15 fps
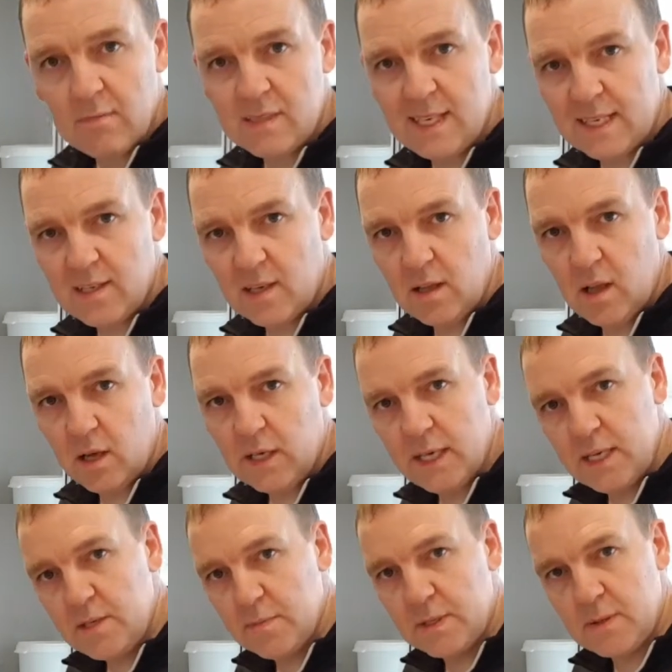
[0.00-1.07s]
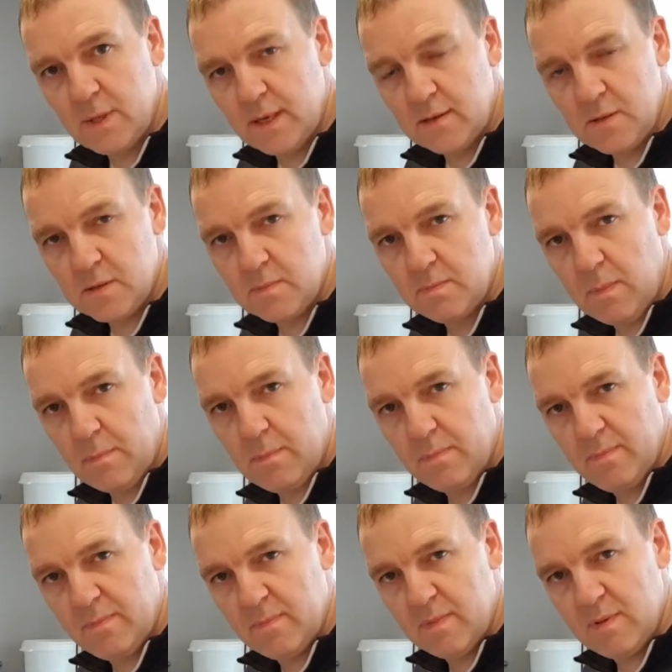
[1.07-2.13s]
6 o'clock-ish, between just
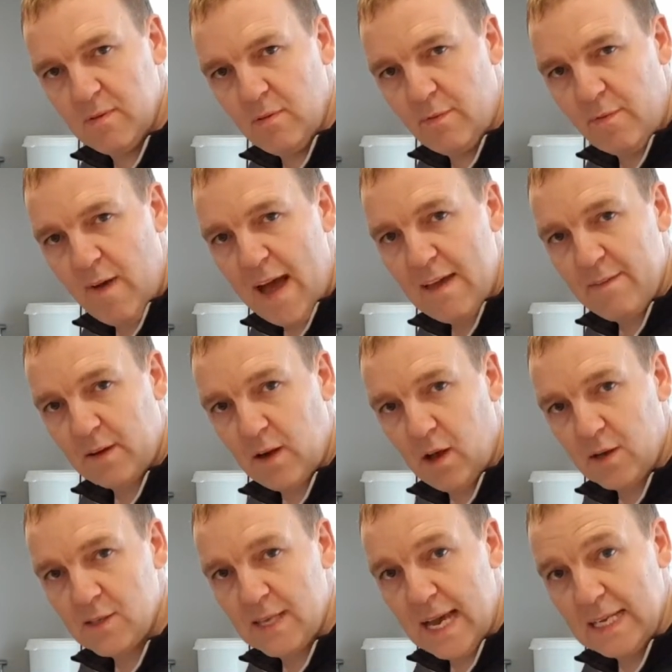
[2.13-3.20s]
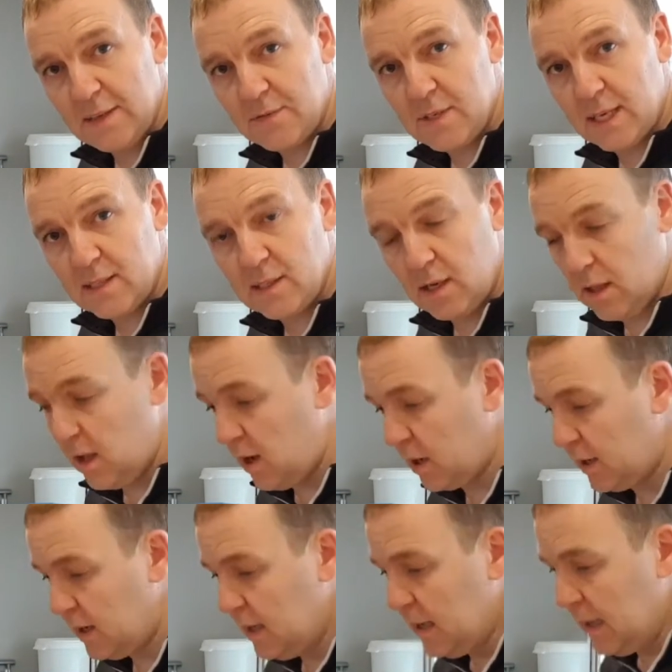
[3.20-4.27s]
5 o'clock side of 6
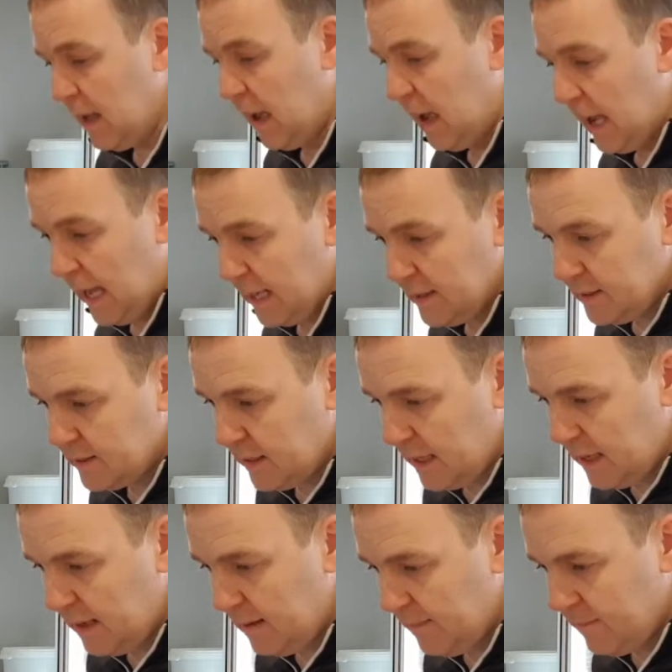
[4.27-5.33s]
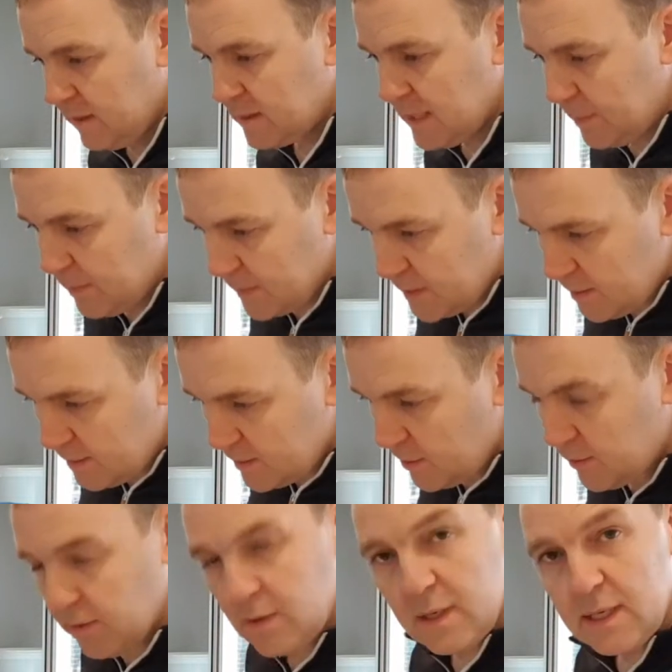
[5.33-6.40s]
o'clock. And the temperature is
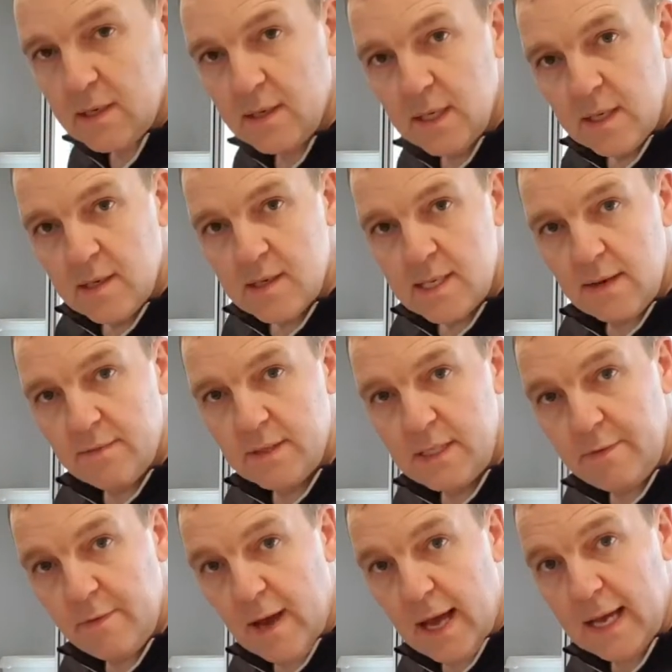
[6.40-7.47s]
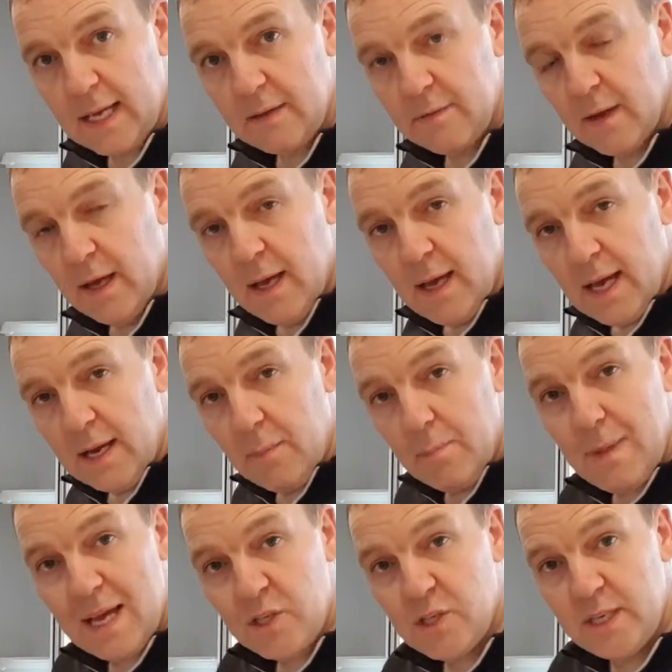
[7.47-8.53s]
currently 75, and I'm
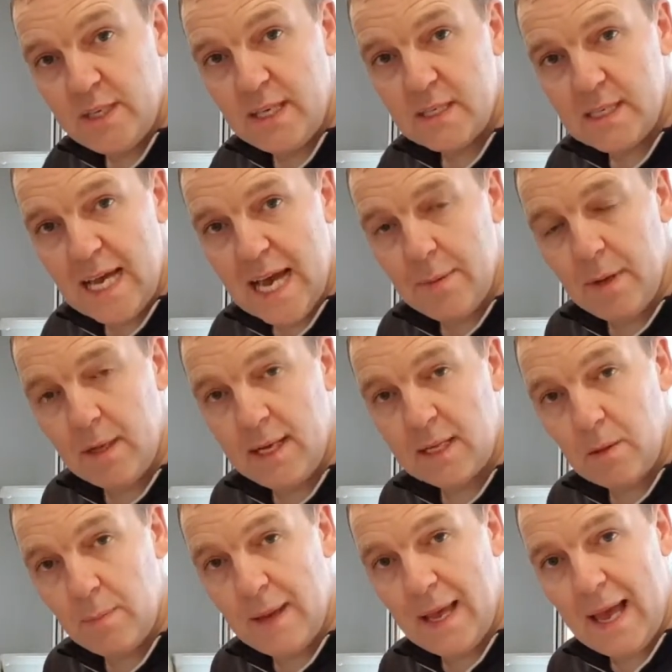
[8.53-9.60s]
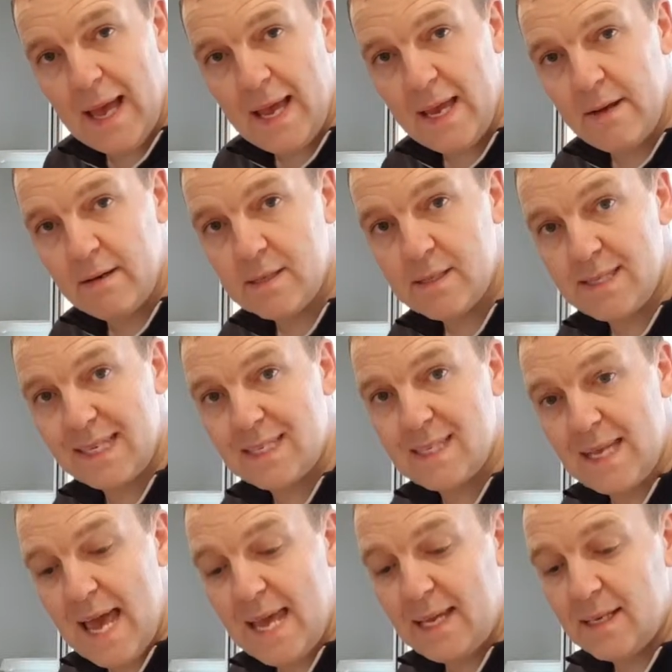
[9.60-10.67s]
mashing this time a little bit higher at
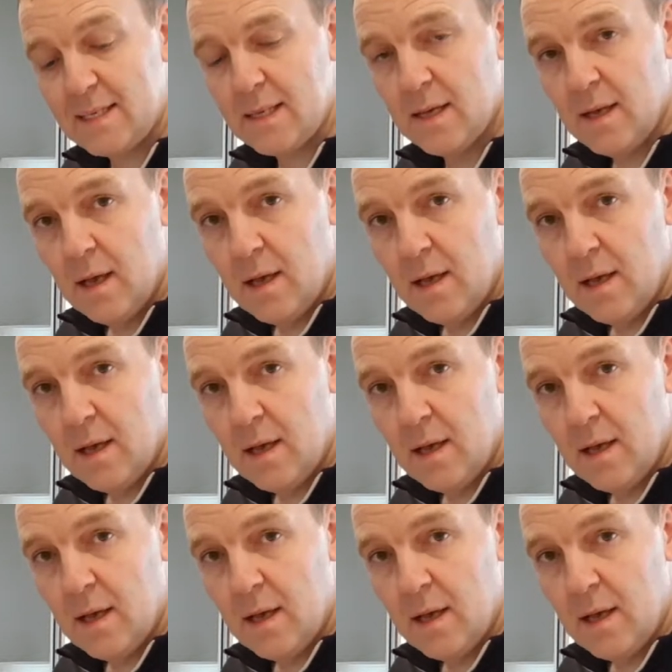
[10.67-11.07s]
68.